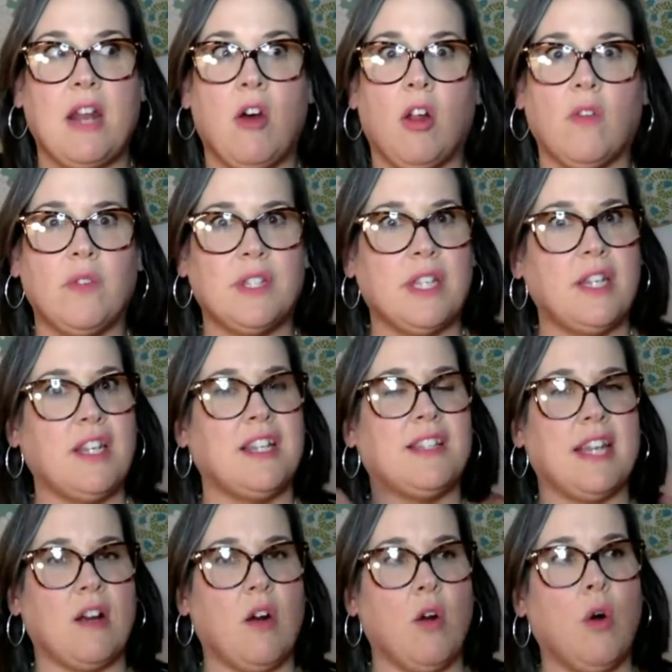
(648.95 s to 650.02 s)
And all of a sudden it's
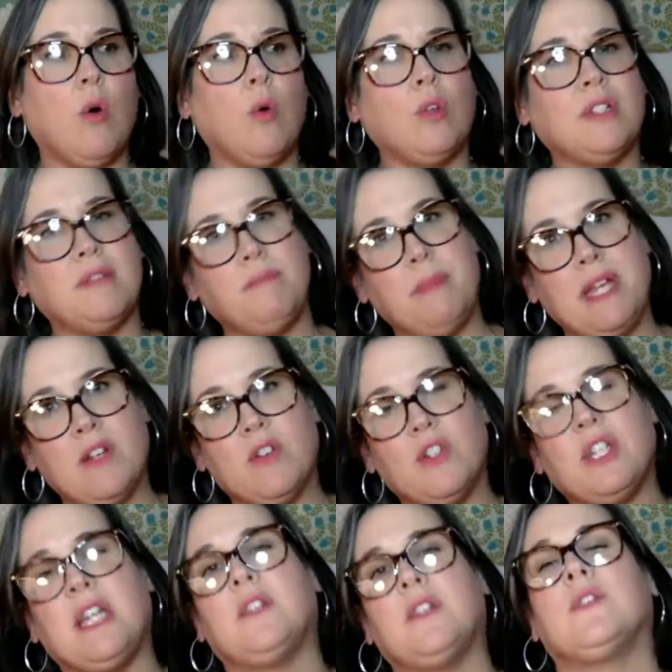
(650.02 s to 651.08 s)
like our whole demeanor
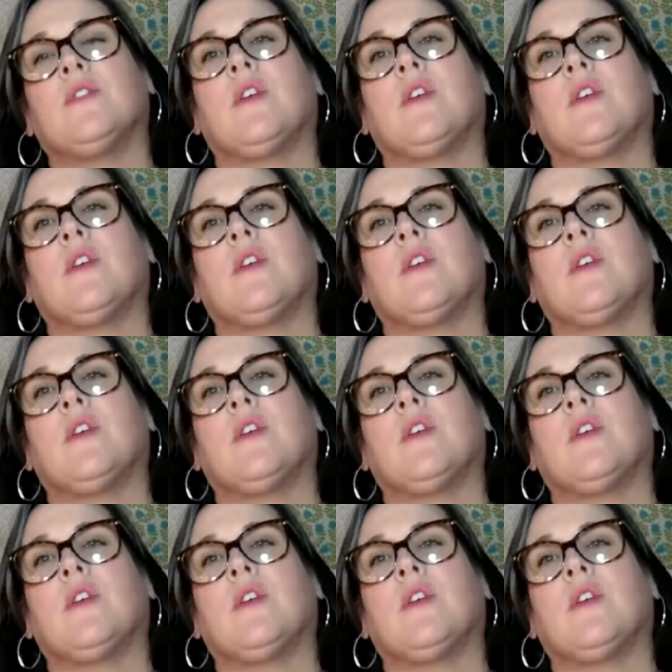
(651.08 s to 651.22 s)
changes,